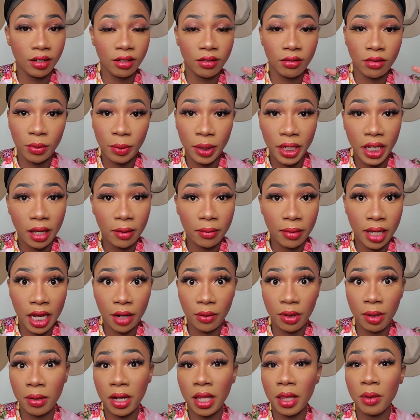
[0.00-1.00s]
when we come
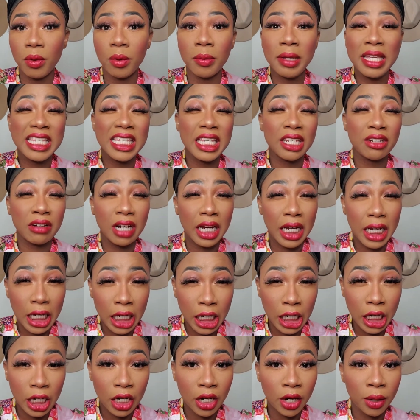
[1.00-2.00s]
back, we probably won't be sitting right
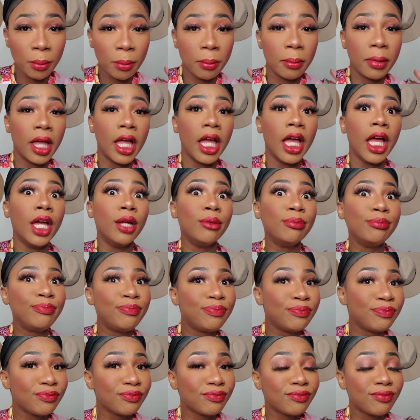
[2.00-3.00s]
here. But
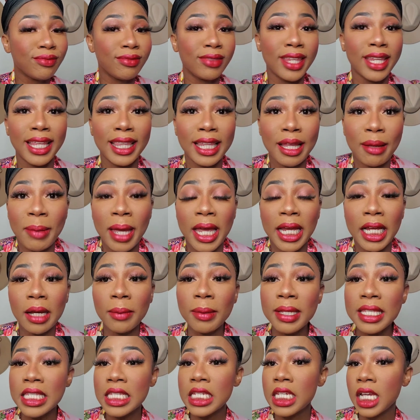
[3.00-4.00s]
the makeup
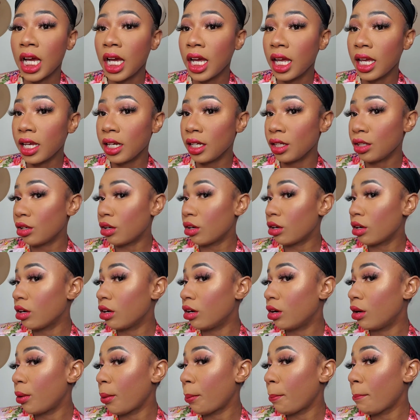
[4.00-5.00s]
is done,
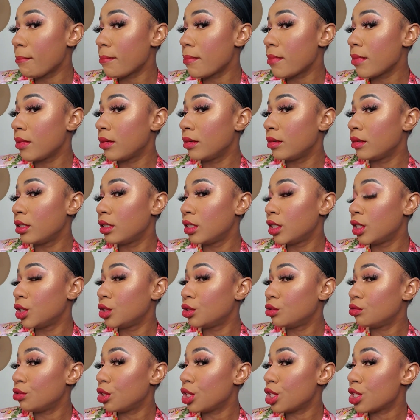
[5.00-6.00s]
girl.
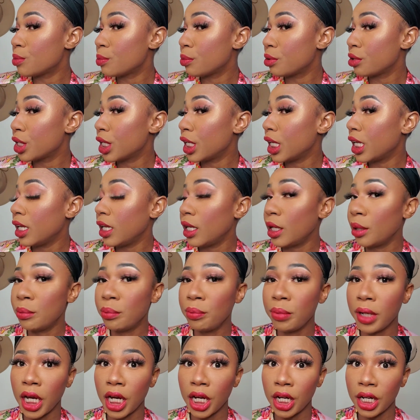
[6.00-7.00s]
This pretty
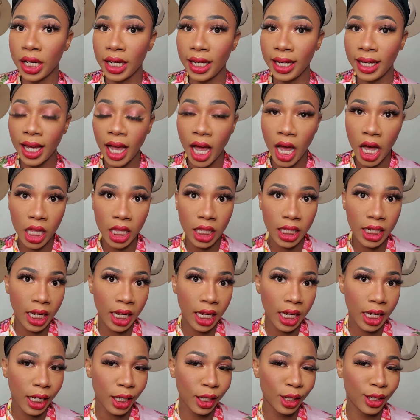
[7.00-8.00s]
berry
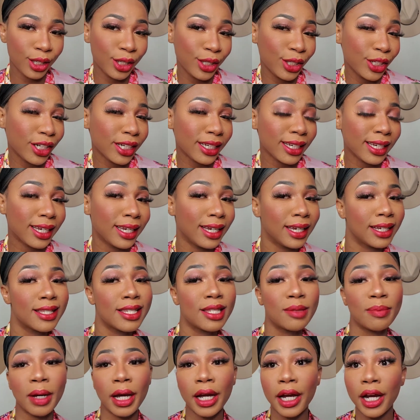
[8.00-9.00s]
holiday looking
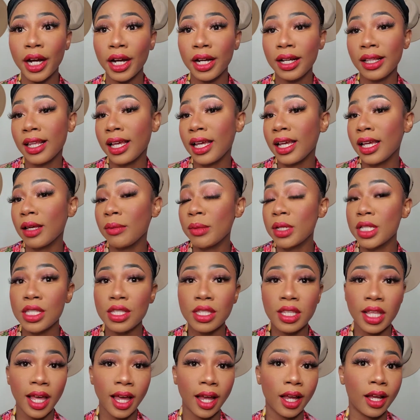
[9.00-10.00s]
inspired glam.
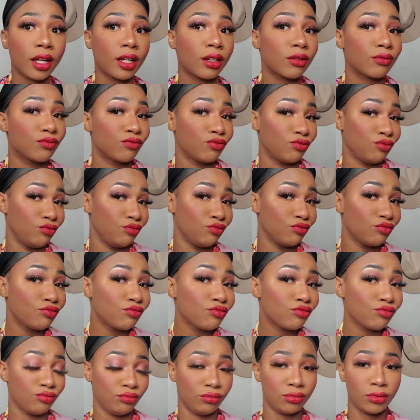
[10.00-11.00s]
It's like,
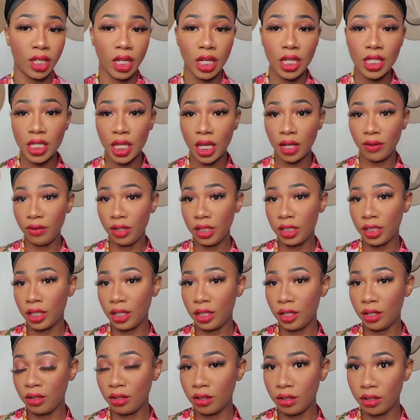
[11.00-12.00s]
it's
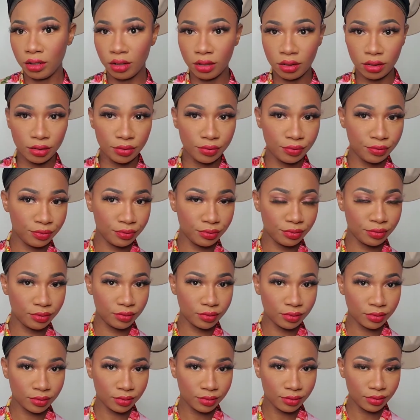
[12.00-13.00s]
everything, girl.
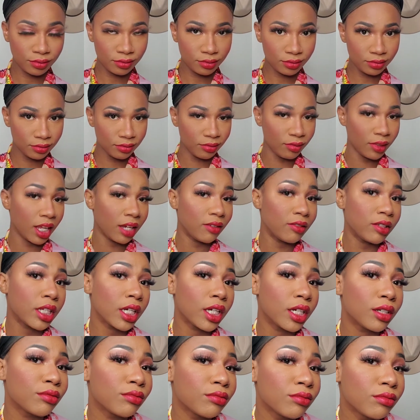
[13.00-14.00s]

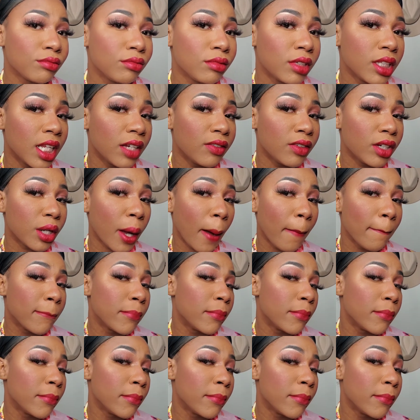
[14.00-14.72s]
Everything. Love it.